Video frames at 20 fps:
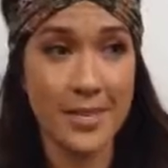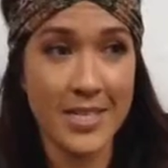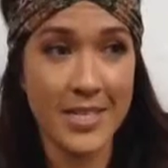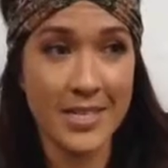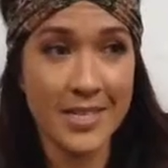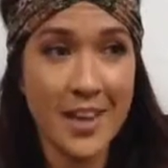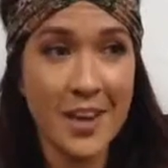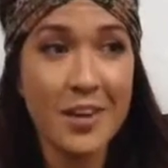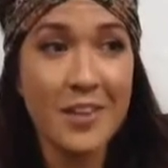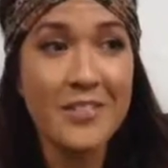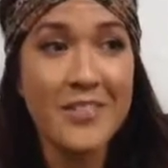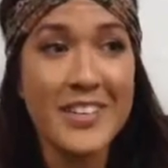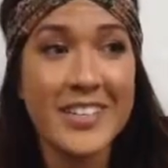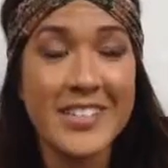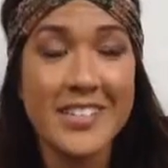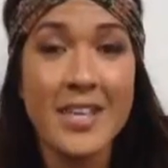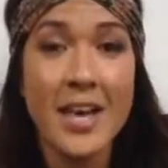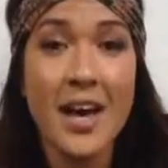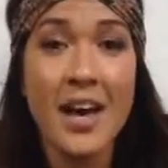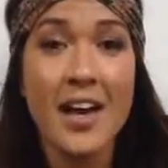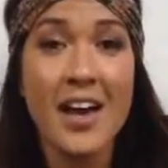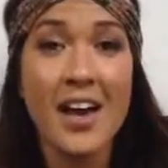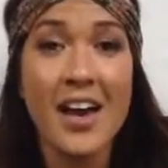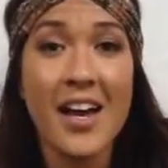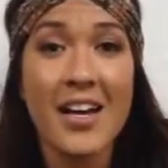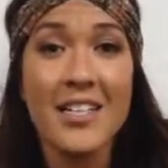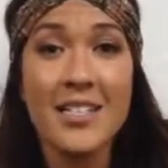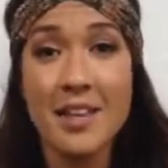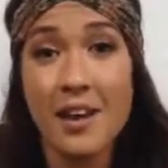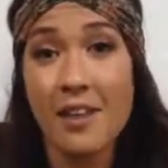myself is
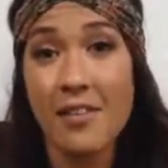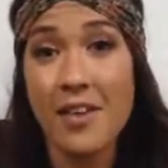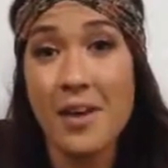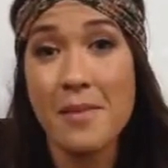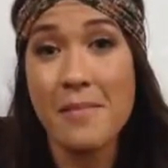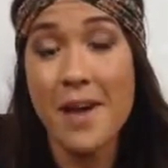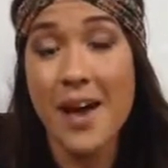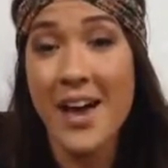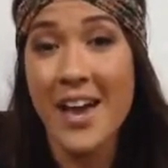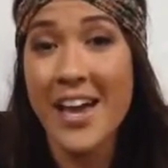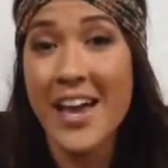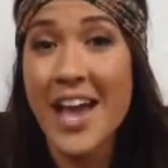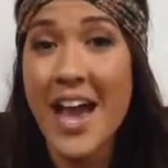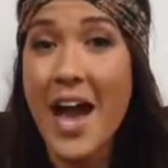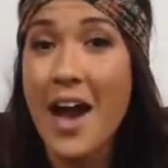that I tell them I